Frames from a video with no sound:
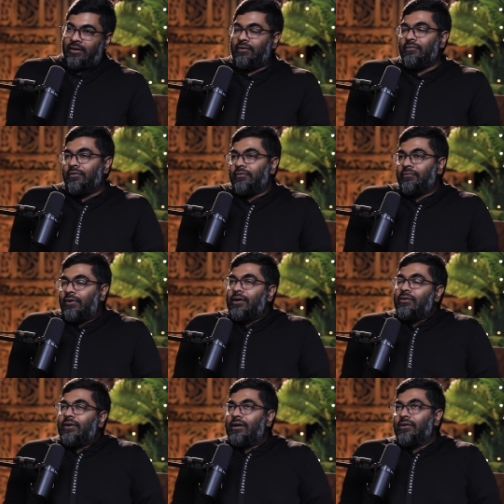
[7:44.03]
Now,
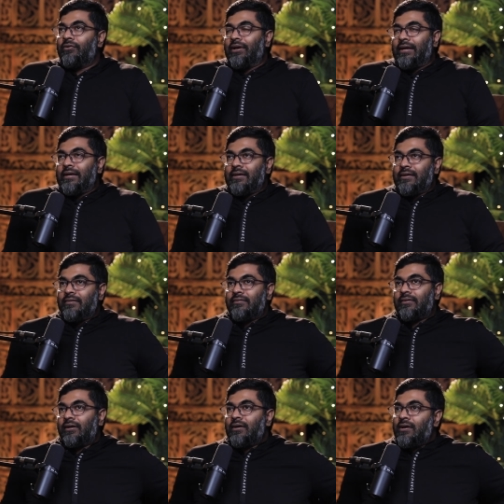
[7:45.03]
what you are doing
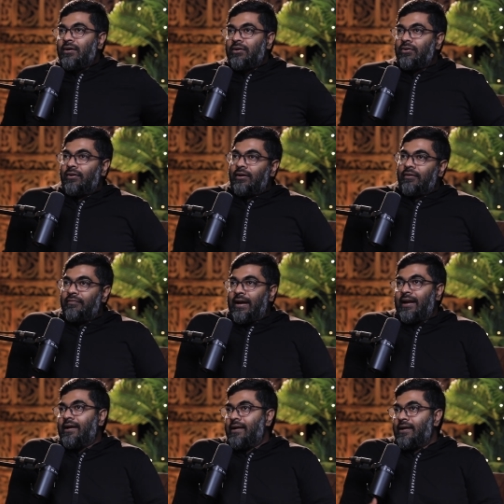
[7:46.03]
is you are
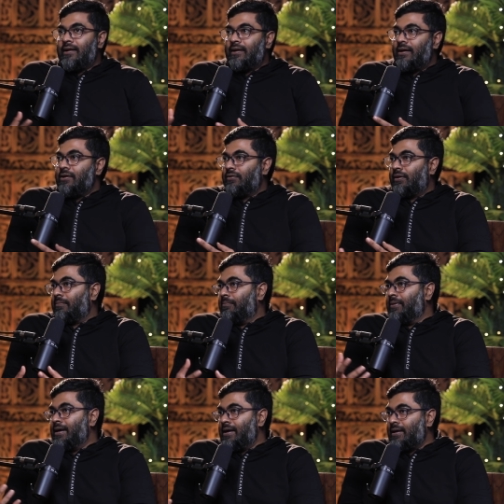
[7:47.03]
validating and you are
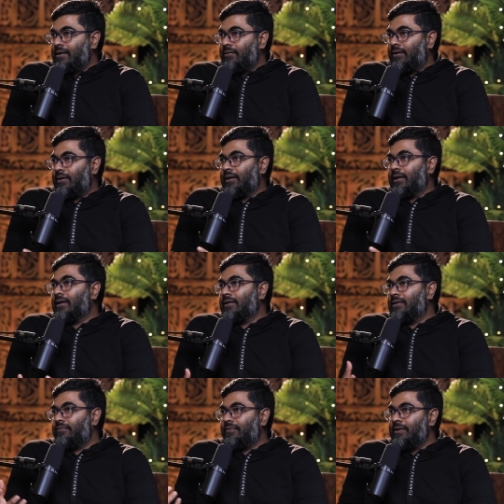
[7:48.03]
building. You are taking
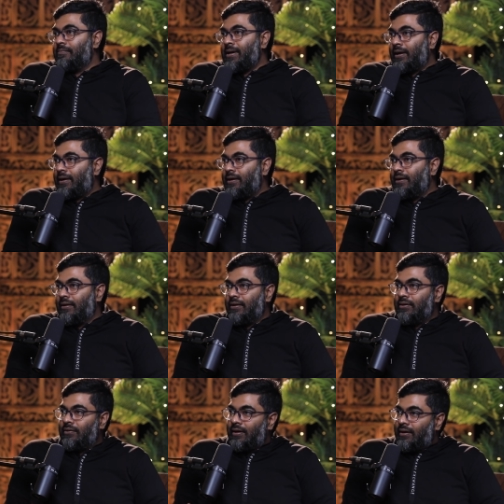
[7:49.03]
the feedback and
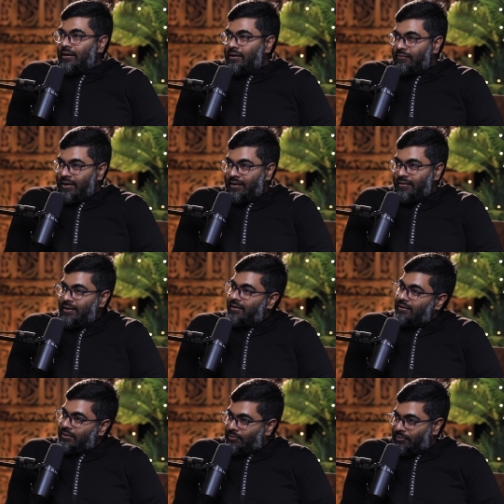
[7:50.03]
you are
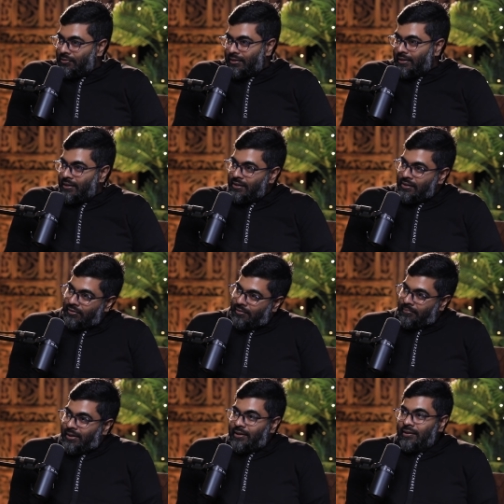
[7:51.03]
re-evaluating the whole thing, and you
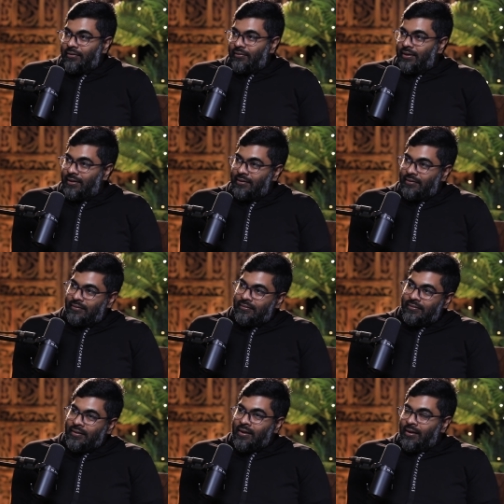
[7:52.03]
are making your
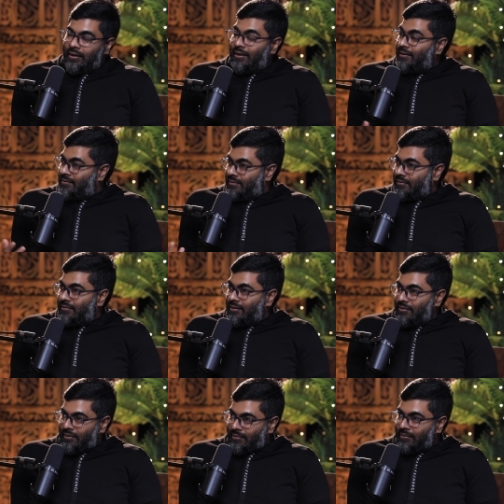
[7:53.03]
corrections,
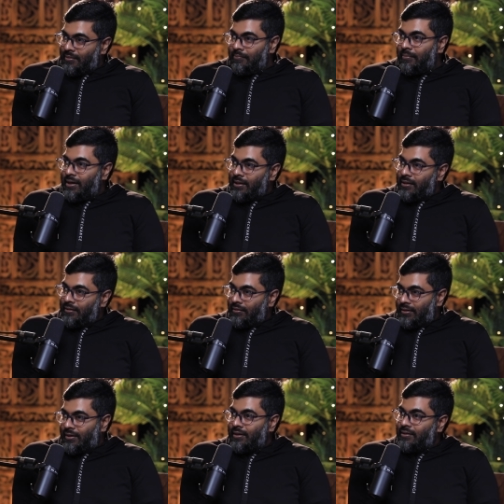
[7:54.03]
and you are building. You
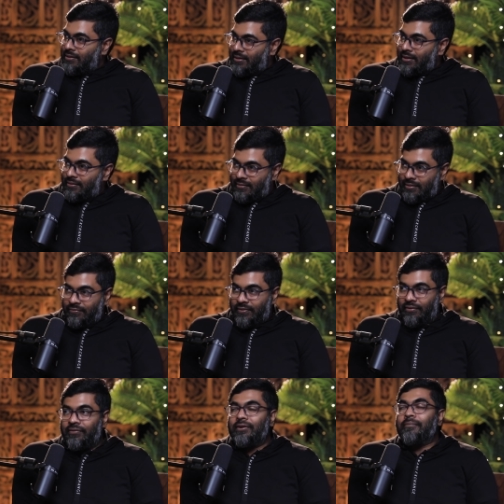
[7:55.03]
are taking the next step
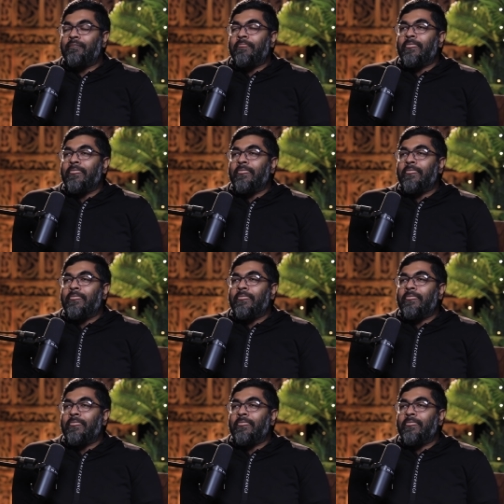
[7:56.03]
forward.